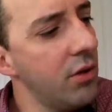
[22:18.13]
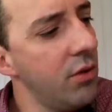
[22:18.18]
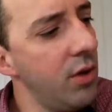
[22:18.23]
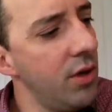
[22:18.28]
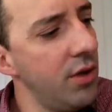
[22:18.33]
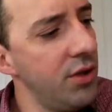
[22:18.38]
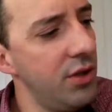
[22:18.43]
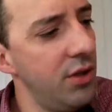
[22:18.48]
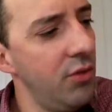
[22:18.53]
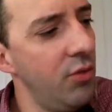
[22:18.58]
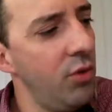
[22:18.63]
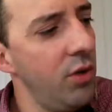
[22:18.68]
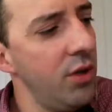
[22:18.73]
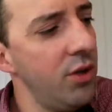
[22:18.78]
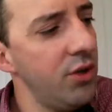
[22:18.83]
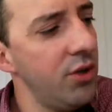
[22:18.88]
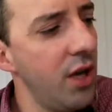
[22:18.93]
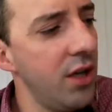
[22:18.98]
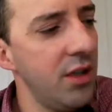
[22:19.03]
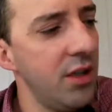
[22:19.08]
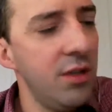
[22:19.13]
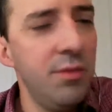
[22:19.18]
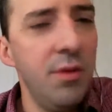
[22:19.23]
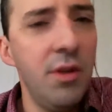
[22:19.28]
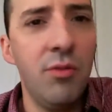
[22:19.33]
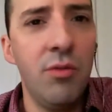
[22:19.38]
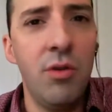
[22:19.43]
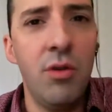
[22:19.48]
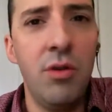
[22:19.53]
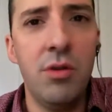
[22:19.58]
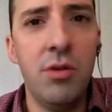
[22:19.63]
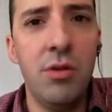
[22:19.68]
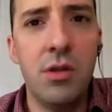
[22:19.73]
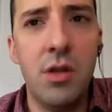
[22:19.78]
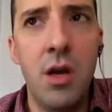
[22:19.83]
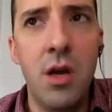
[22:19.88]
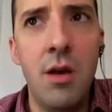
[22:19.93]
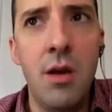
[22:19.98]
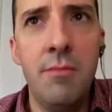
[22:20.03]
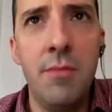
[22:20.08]
question. What attracted me to the roles?
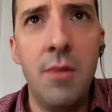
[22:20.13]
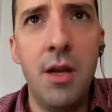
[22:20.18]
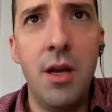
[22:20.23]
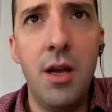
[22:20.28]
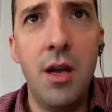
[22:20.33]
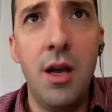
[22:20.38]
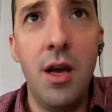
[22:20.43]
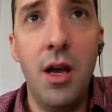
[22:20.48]
Um,